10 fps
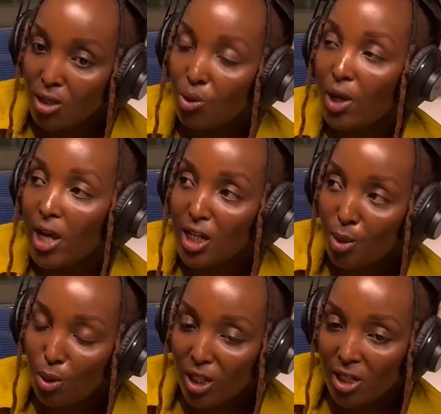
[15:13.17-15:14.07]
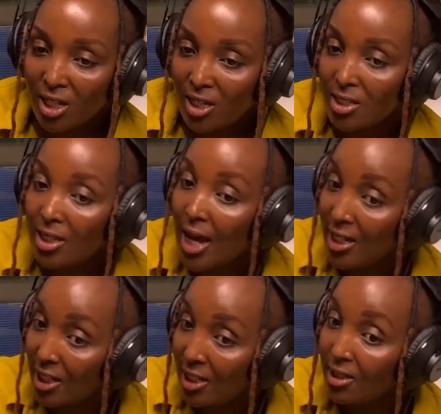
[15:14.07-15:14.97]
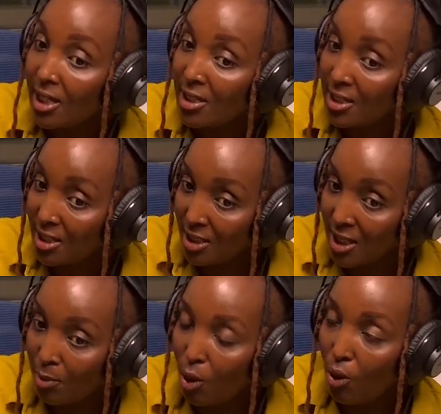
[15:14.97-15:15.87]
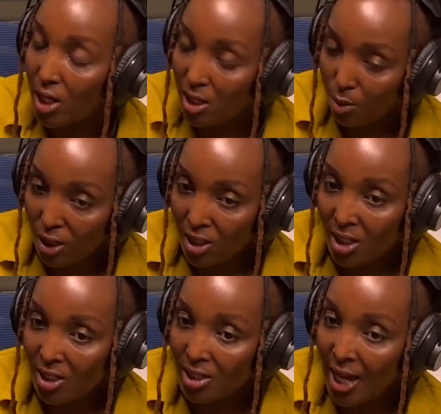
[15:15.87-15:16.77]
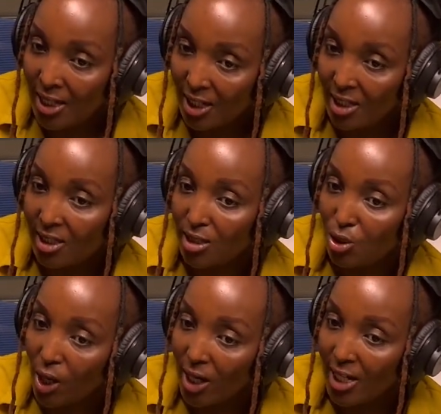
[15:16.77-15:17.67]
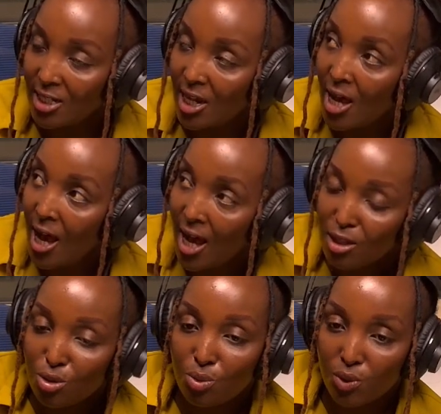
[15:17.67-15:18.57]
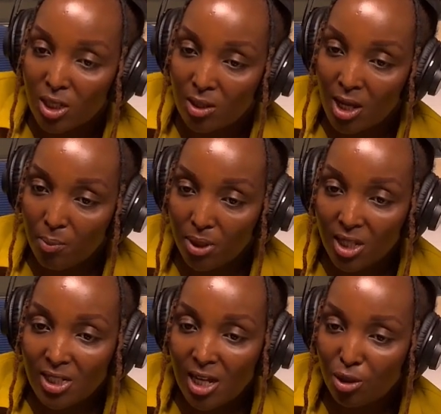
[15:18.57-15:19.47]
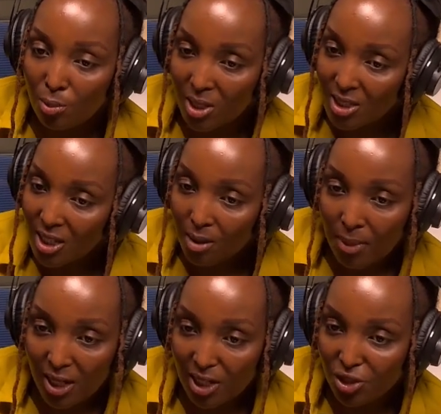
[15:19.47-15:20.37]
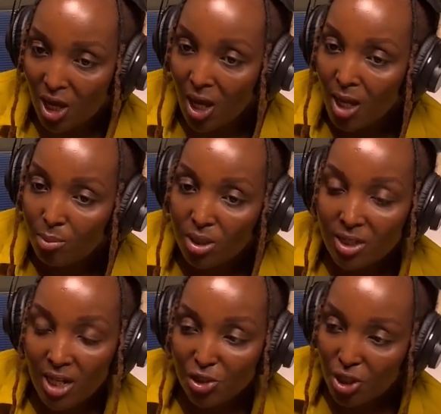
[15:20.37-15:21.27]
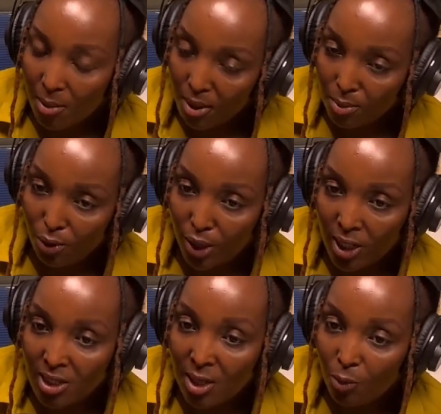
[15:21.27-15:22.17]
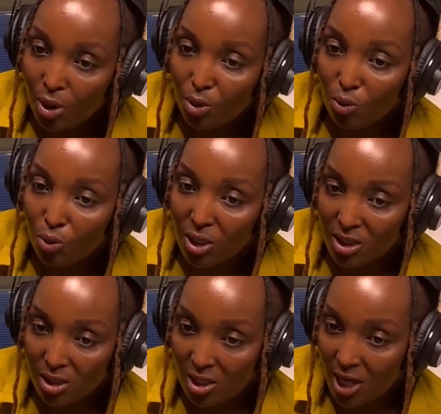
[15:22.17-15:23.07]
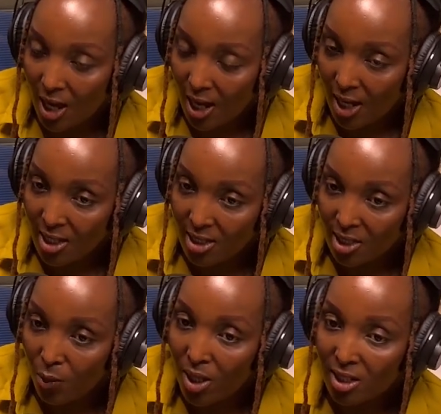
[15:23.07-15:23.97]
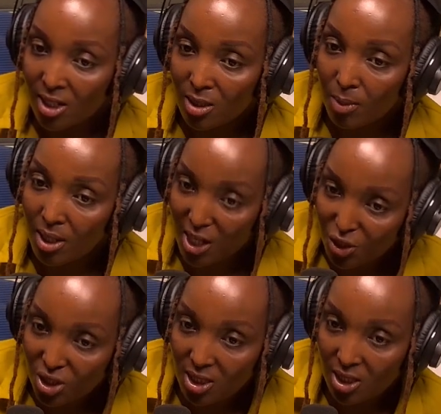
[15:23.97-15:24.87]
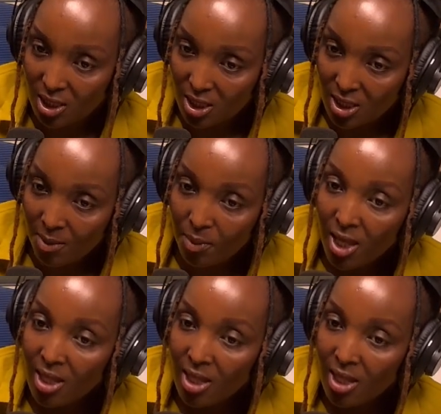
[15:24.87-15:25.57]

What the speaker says: So anybody that is handling that system, or anybody that is handling the toilet, has to read, be it a domestic manager, be it a shamba boy, someone who is the one that is managing the system.